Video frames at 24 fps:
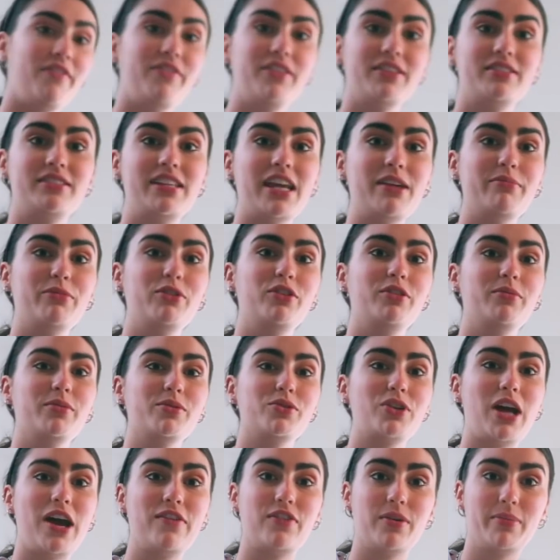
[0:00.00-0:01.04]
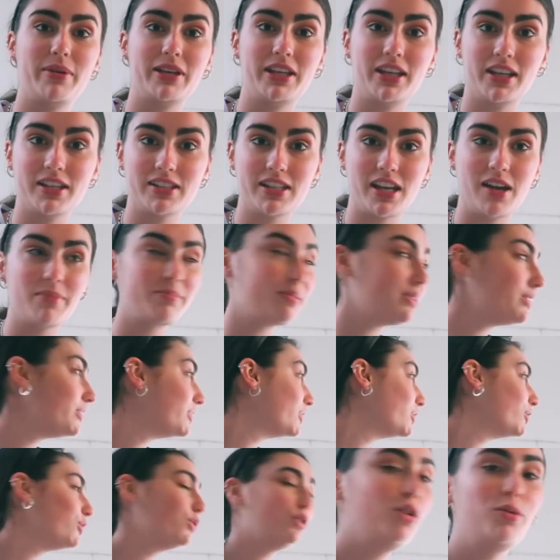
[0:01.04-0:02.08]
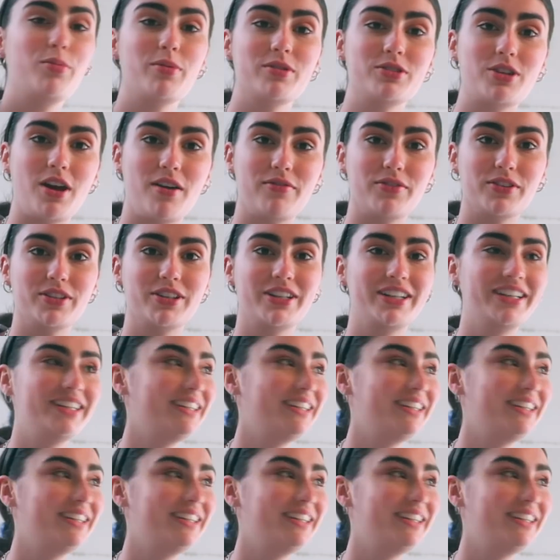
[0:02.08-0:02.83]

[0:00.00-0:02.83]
I'm the same Uber driver picking us up. Uber Jabber.